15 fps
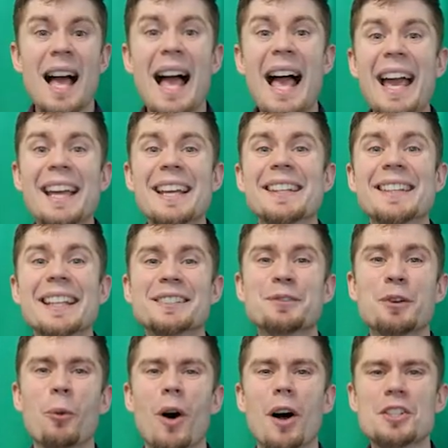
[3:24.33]
Hey, thanks
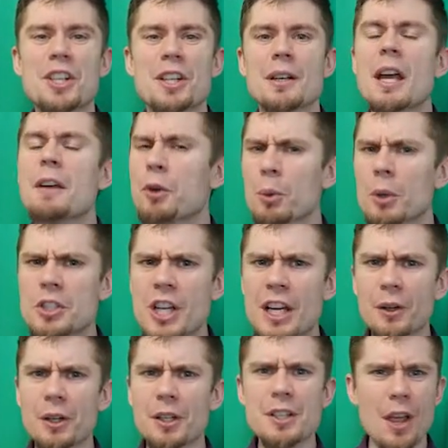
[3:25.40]
for watching. If you want to check
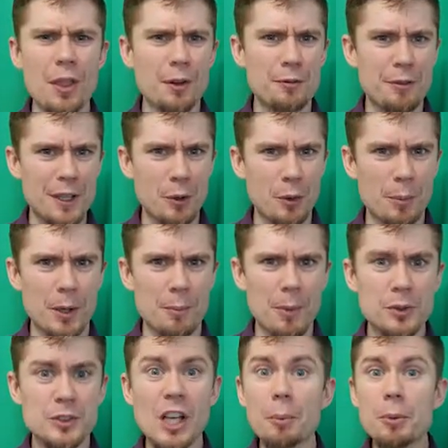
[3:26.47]
out another video about
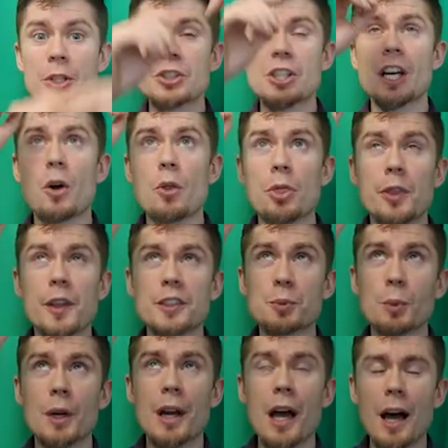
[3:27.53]
emotes, how about you check out this
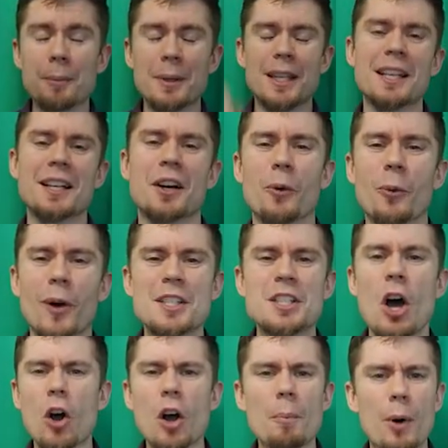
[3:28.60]
one up here where I
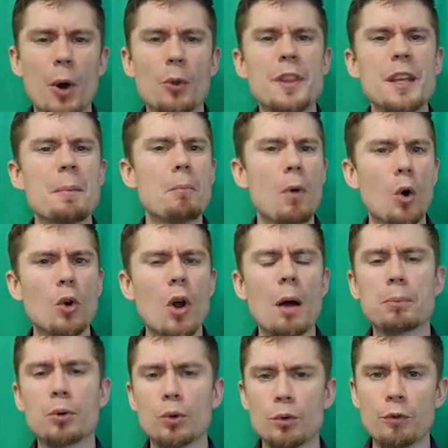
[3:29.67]
talk about the emote
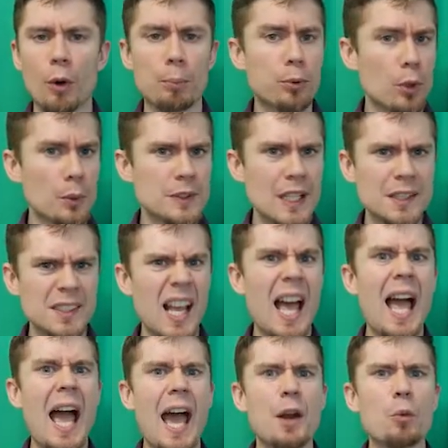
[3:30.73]
approval process
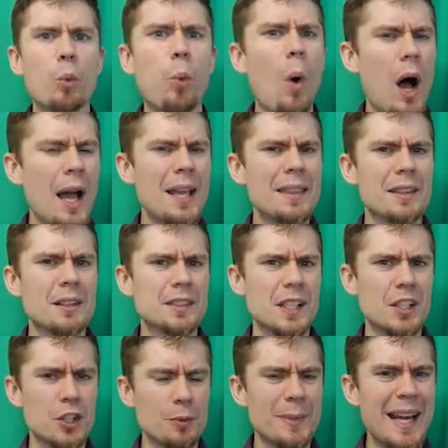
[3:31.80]
and why there's a
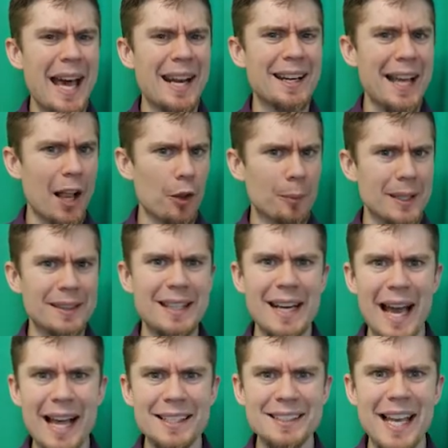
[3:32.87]
human added element that
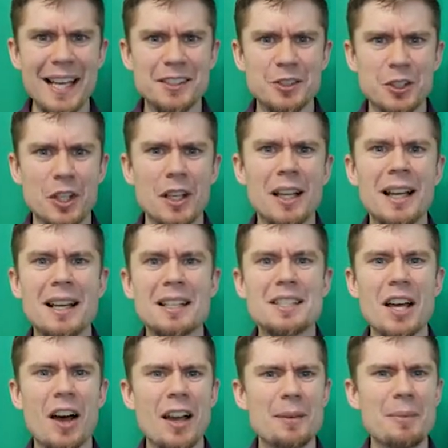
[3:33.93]
adds extra
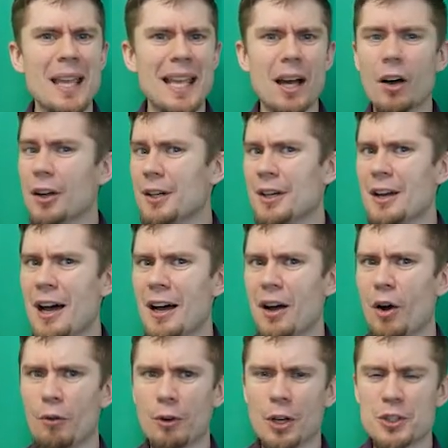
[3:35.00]
time on
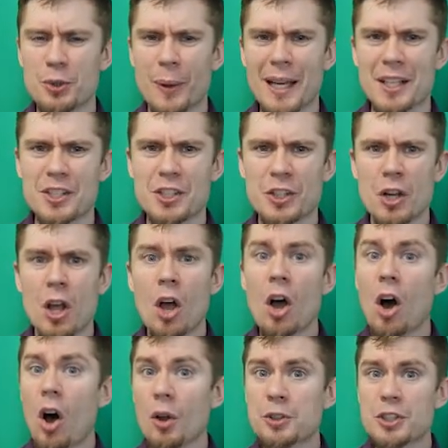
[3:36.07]
over on Twitch.
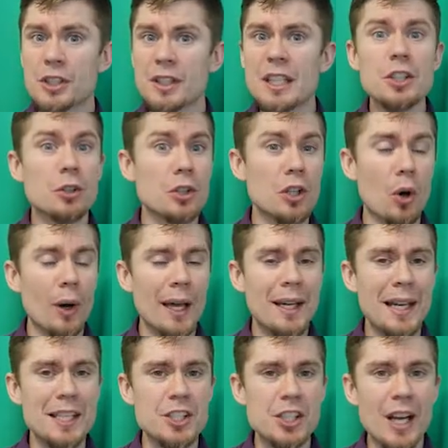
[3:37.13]
Alternately, you can go ahead
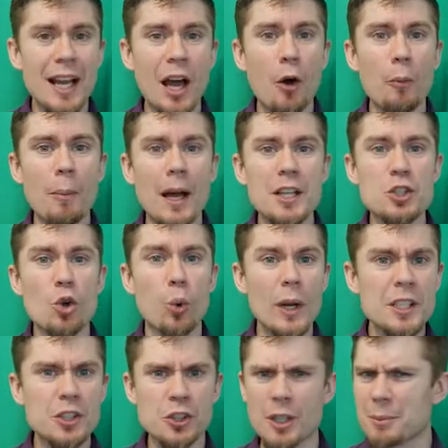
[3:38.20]
and check out my Twitch
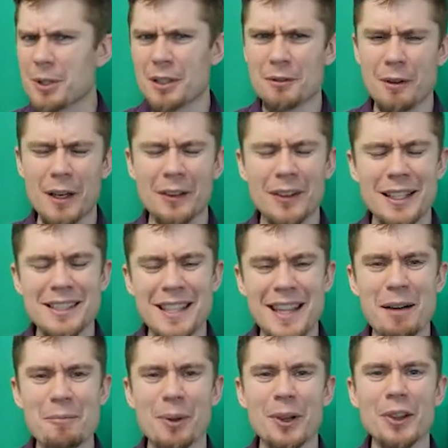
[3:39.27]
stream. You can find a link to
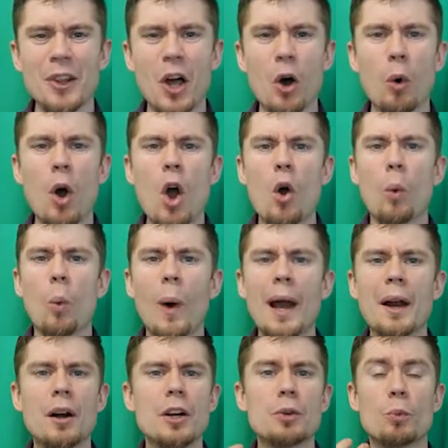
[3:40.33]
that below
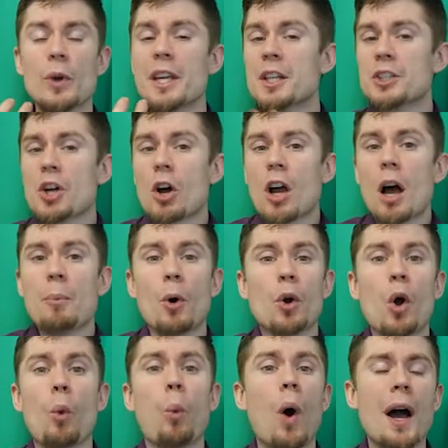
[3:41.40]
where we can talk about
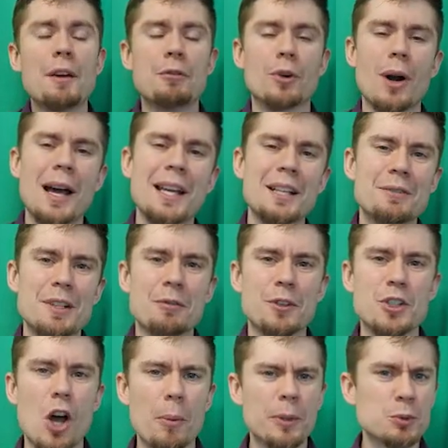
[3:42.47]
a wide variety of different
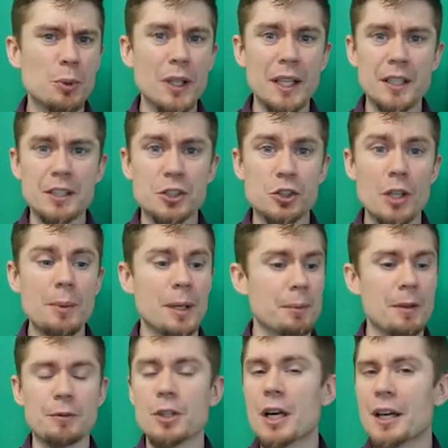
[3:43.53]
topics related to streaming.
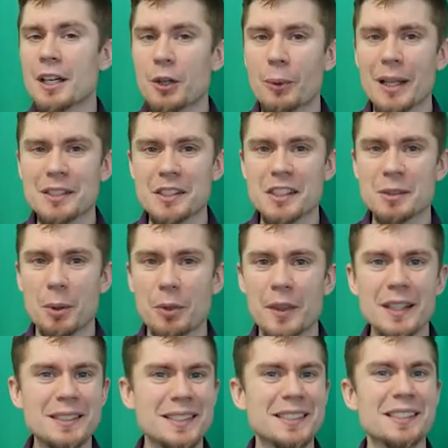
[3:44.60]
If you got any questions about
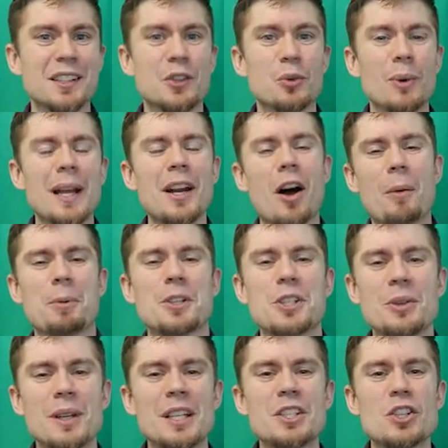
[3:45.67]
this is a great
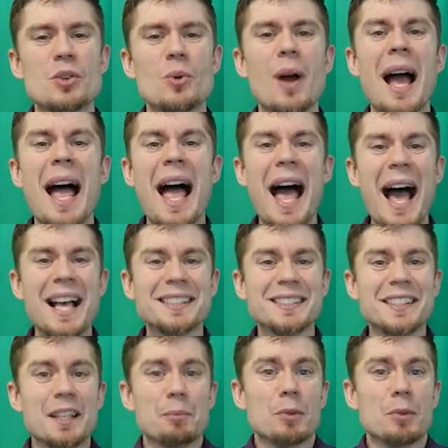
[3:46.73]
opportunity to ask them